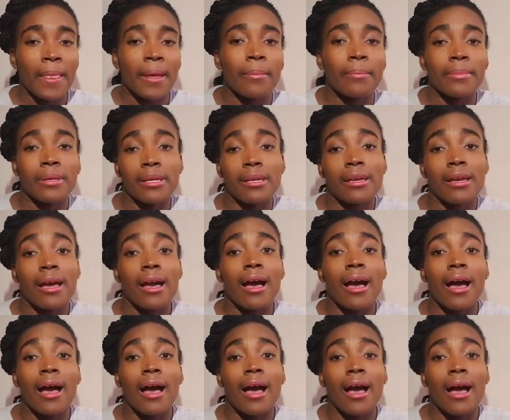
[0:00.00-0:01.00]
Me,
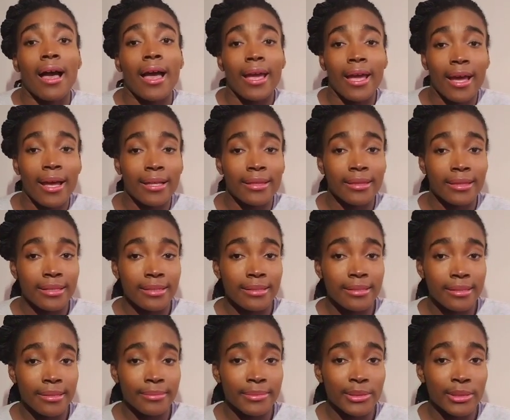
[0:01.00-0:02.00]
I had this
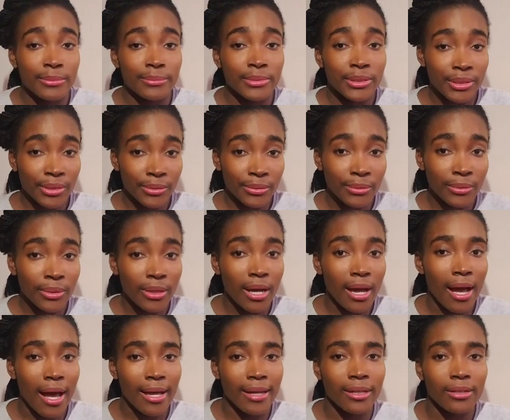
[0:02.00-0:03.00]
symptom too.
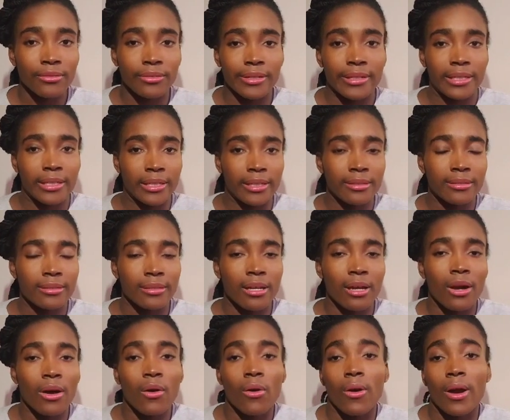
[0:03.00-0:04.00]
I couldn't eat
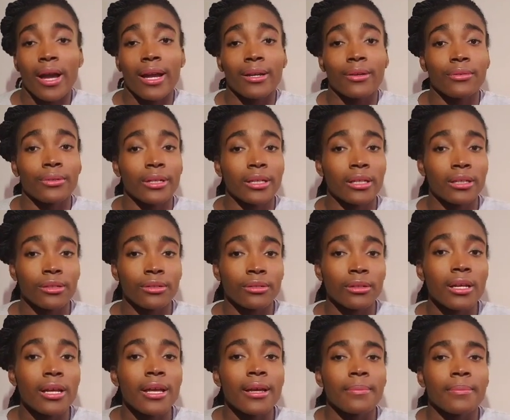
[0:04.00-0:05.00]
or I couldn't cook
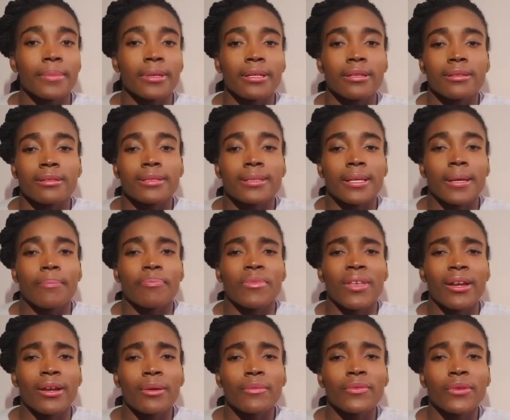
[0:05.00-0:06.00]
because um, I
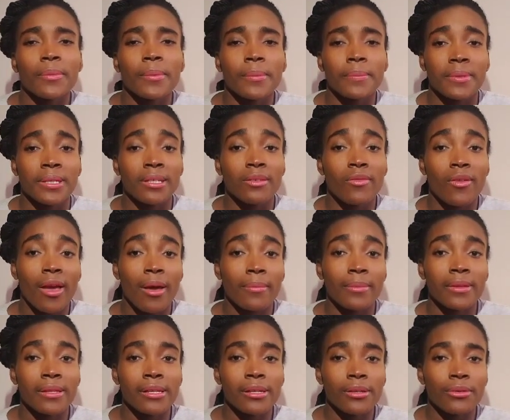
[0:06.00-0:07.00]
come from a big
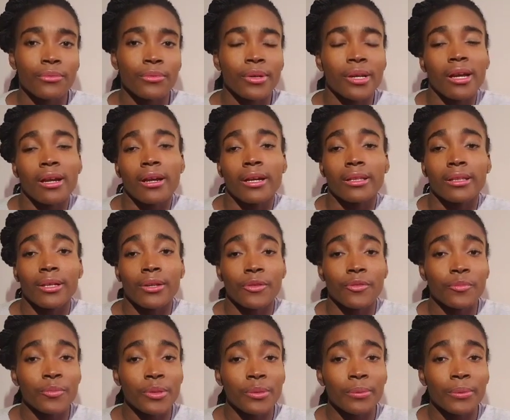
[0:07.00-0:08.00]
family. We are a lot
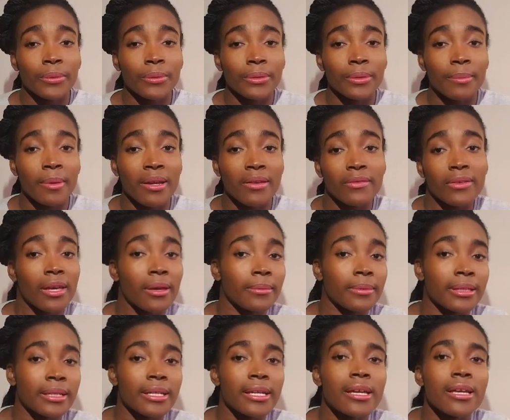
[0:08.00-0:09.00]
of people in my
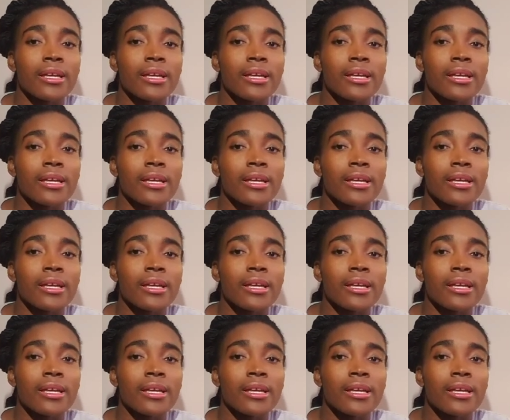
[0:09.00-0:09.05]
family.